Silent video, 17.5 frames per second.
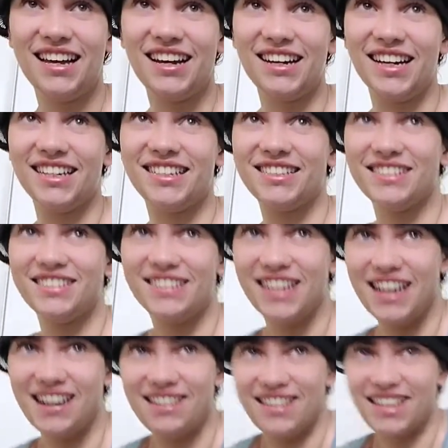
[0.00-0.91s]
Okay, so
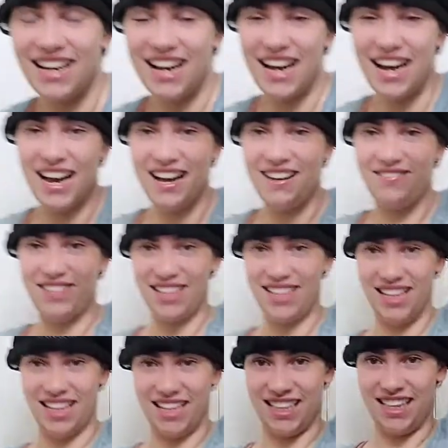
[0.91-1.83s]
now that I have
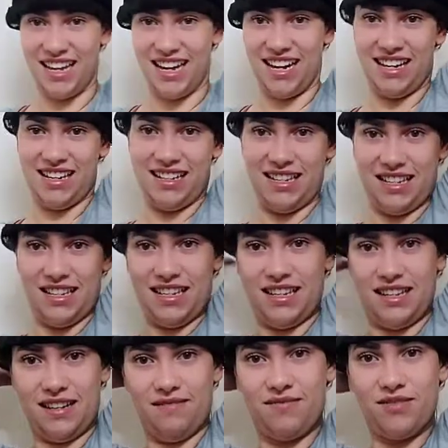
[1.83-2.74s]
it like that,
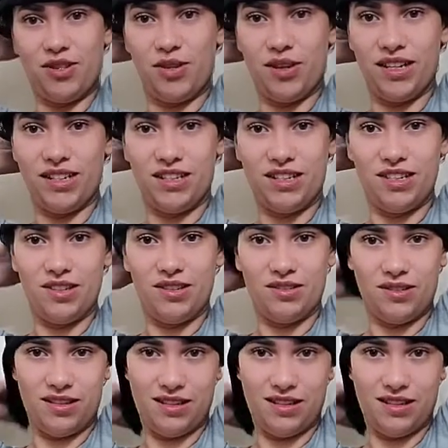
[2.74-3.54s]
I'm going to